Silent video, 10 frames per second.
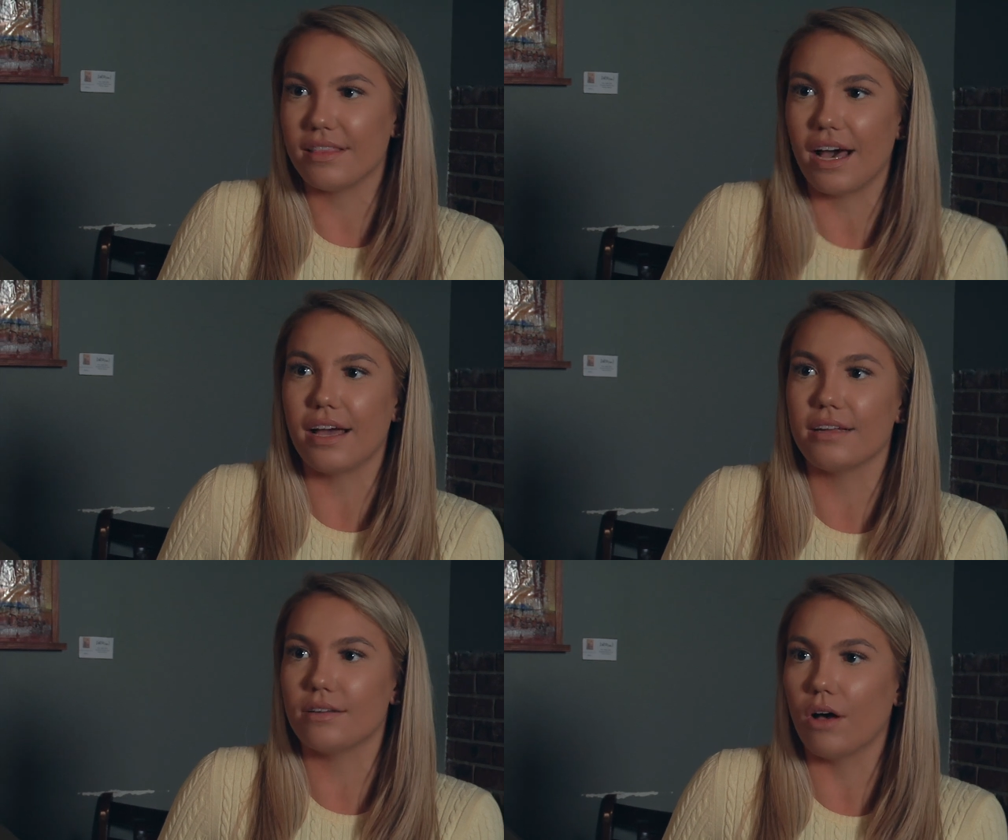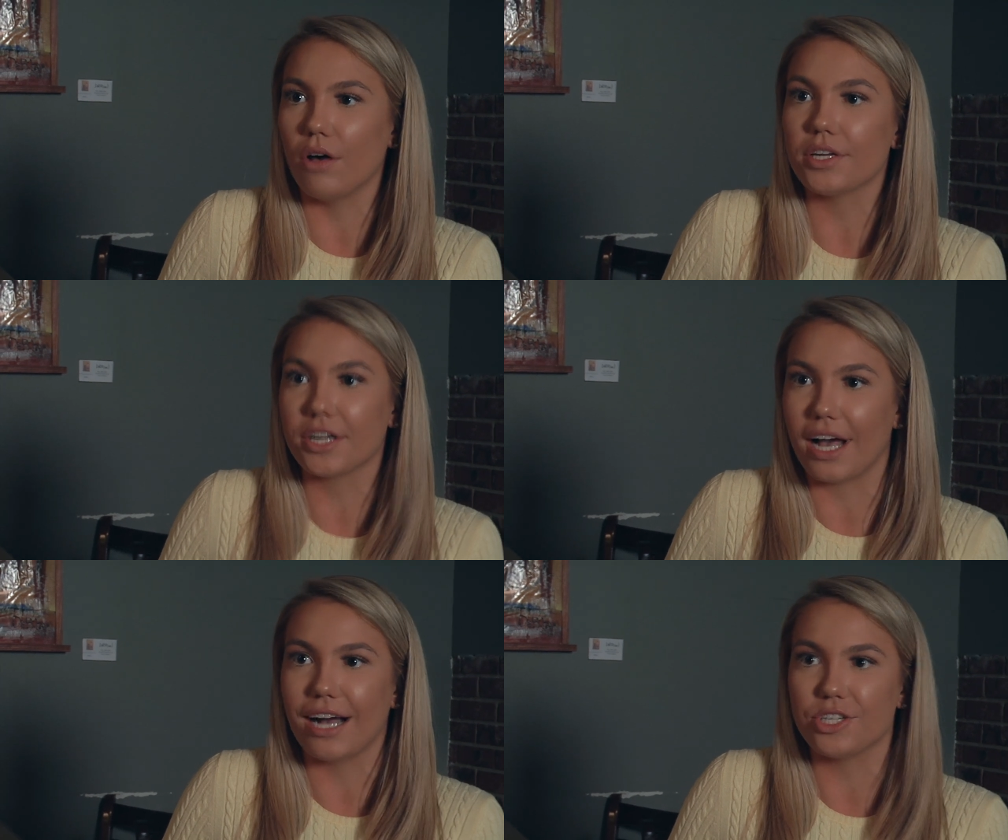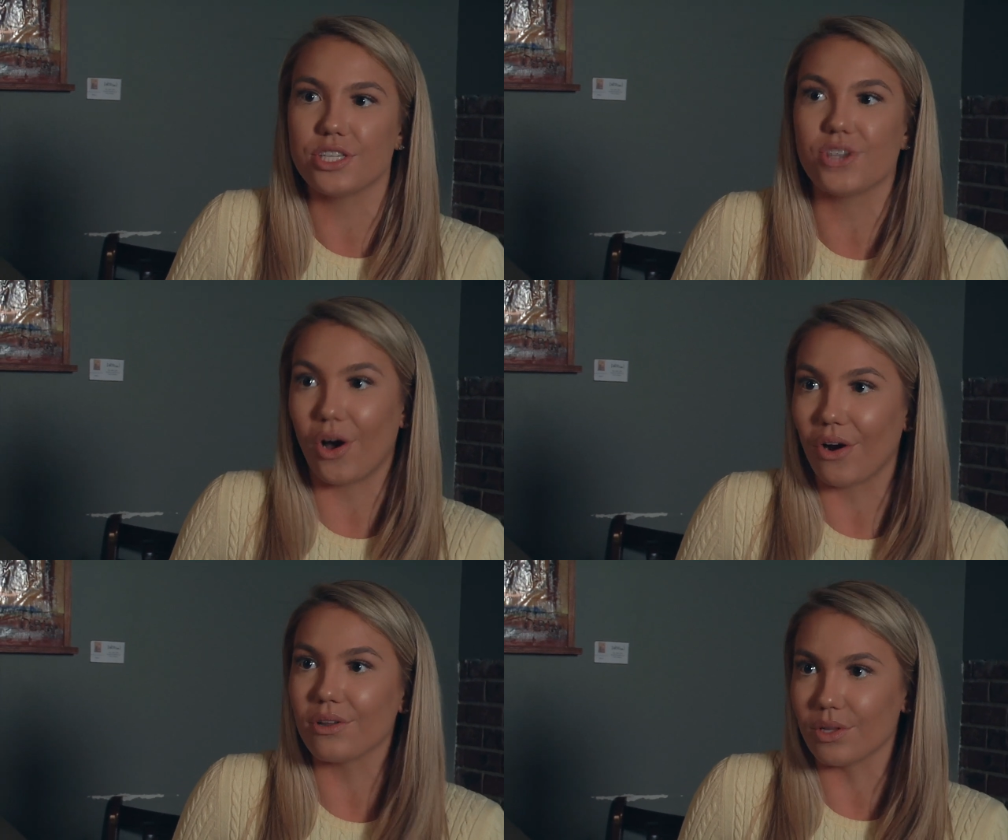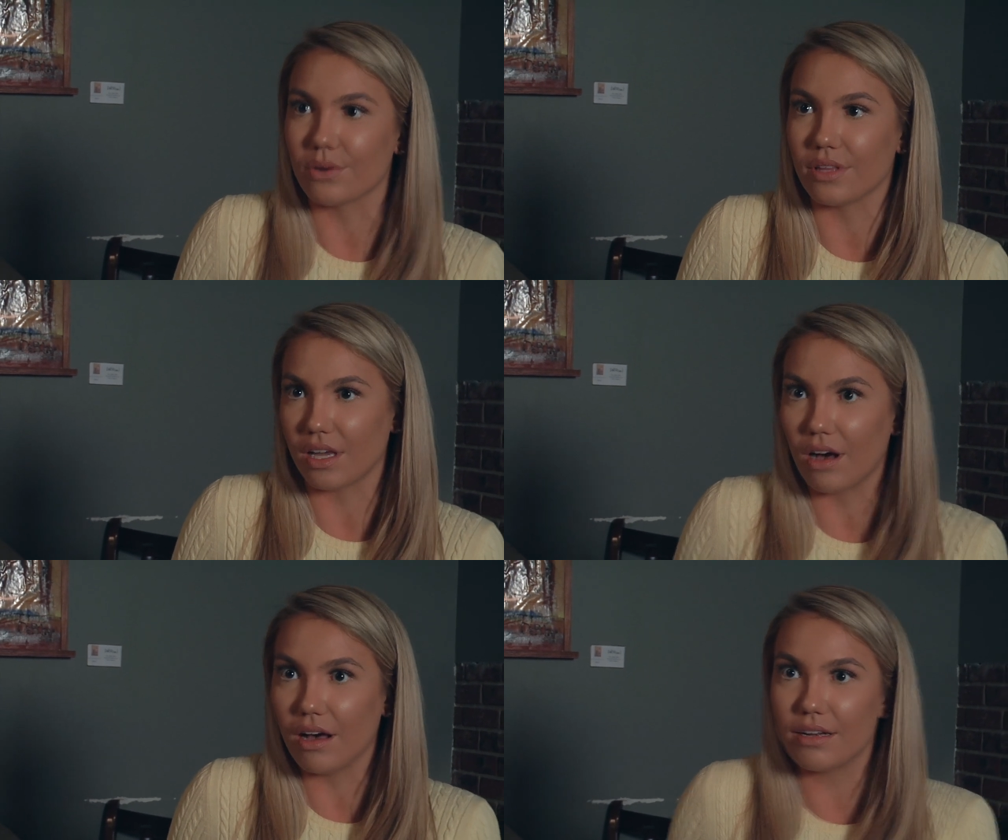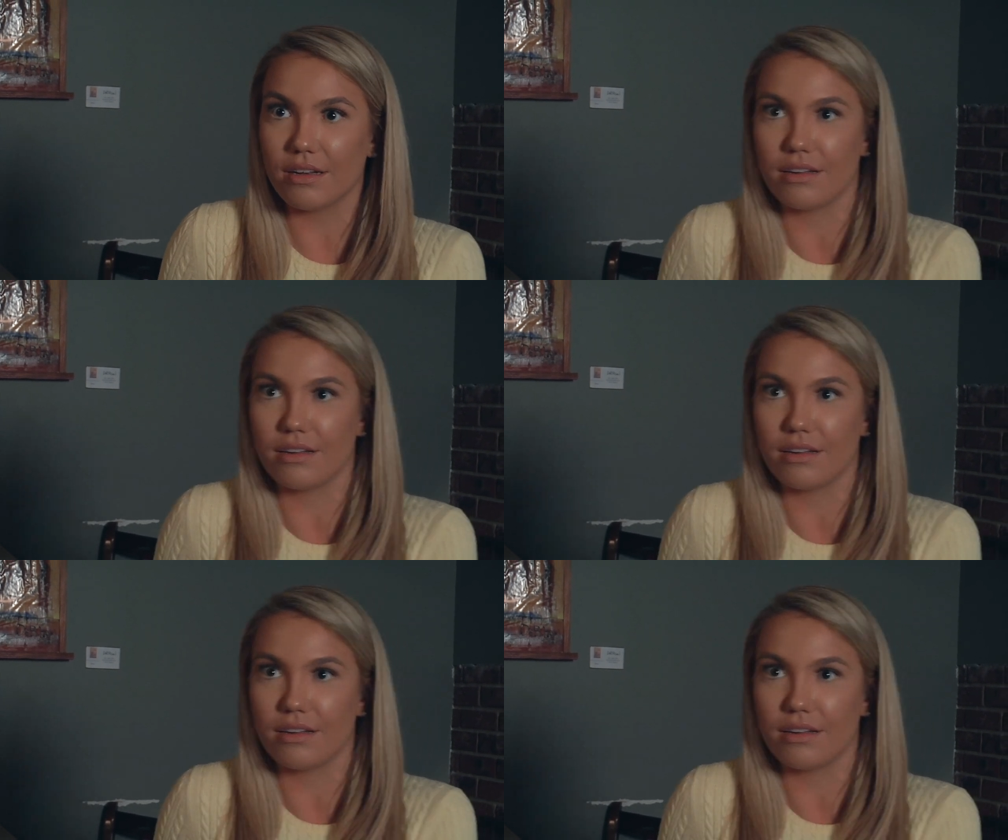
that all your catches are locally caught.